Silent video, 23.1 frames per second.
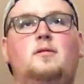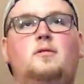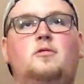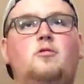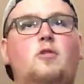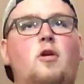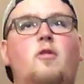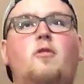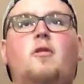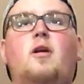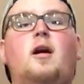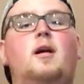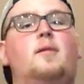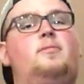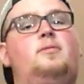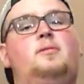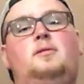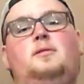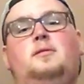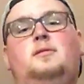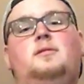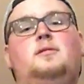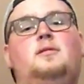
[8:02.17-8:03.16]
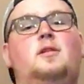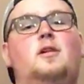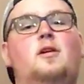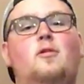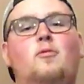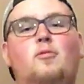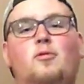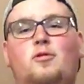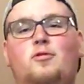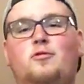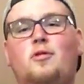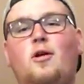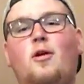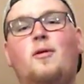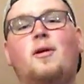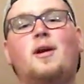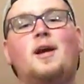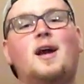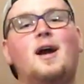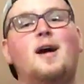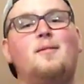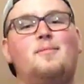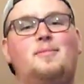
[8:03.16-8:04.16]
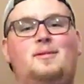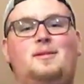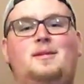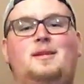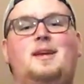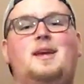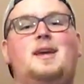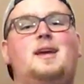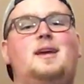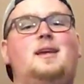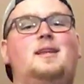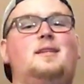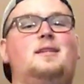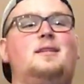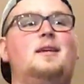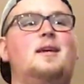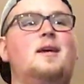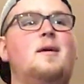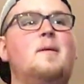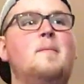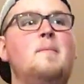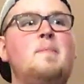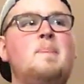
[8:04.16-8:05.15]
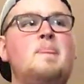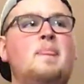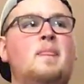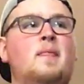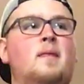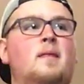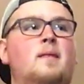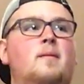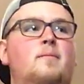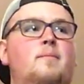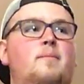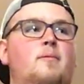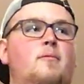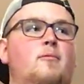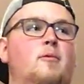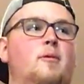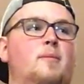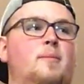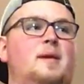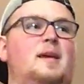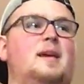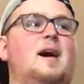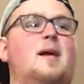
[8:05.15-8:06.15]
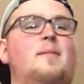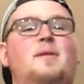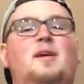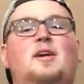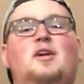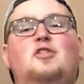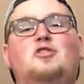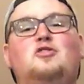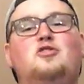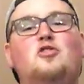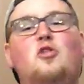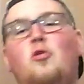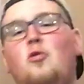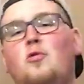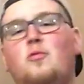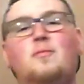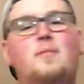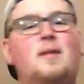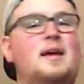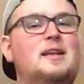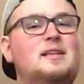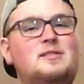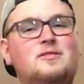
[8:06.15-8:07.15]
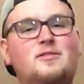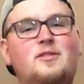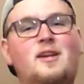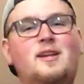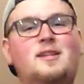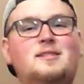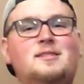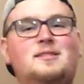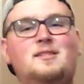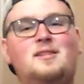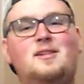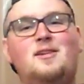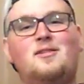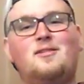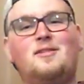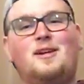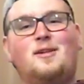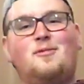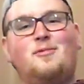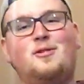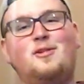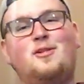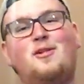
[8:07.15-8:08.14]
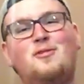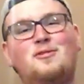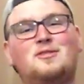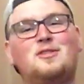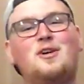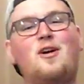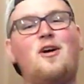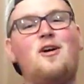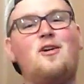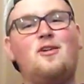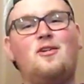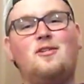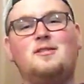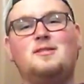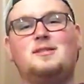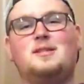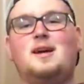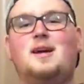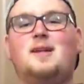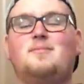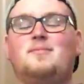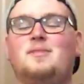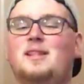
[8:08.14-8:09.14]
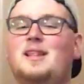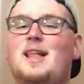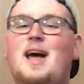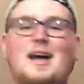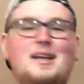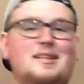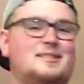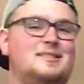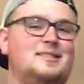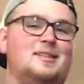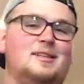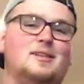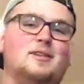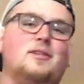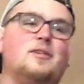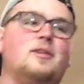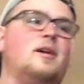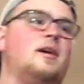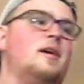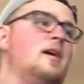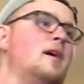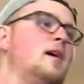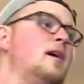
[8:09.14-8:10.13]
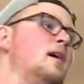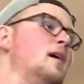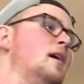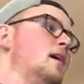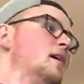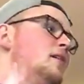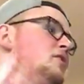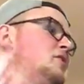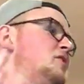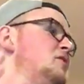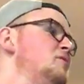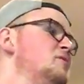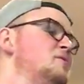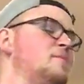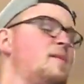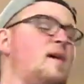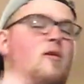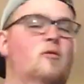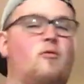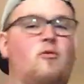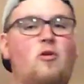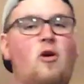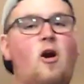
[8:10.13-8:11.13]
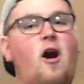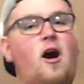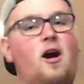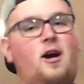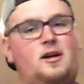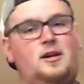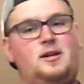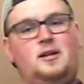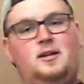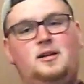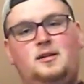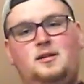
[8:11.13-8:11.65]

grown up. We're growing up, and we're becoming adult best friends, like where you don't talk all the time. But last year, she was my rock.